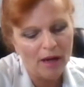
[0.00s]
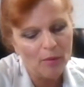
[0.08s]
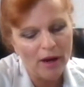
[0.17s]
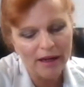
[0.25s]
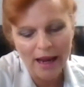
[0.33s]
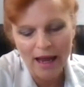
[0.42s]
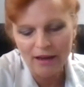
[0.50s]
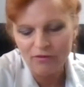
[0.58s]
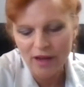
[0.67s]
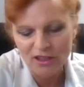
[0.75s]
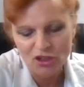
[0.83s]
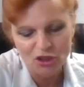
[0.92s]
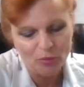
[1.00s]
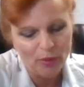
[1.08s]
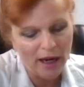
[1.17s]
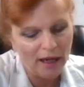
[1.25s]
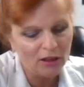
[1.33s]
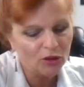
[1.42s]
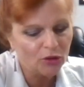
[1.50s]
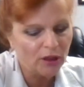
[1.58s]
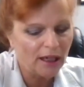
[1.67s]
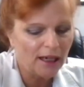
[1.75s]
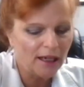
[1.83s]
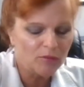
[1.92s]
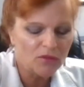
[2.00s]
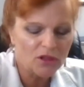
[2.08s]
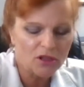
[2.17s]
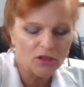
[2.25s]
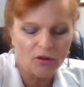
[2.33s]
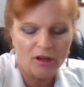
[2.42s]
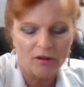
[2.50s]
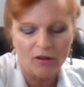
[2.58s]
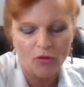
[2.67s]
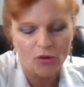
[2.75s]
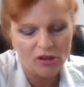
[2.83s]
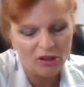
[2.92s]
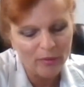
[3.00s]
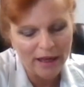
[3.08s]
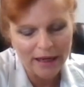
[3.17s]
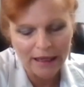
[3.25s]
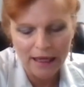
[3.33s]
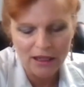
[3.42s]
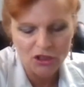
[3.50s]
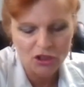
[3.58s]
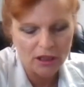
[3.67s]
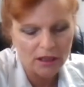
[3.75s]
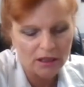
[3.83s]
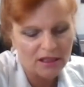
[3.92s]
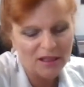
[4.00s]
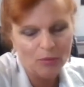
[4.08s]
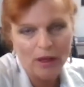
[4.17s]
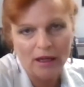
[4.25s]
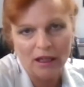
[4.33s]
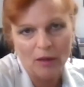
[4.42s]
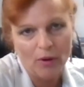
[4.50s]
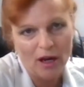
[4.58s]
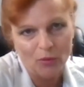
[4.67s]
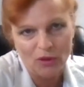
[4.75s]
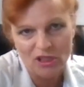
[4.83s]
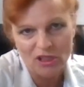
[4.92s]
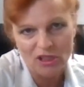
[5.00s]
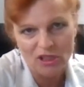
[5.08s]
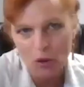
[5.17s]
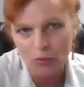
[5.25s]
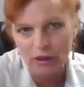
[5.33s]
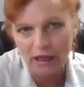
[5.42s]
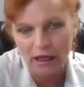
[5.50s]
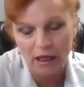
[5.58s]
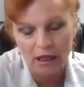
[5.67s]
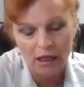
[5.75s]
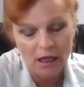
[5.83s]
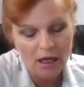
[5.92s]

I might add vaginal pain creams or oral medications, depending upon what's appropriate.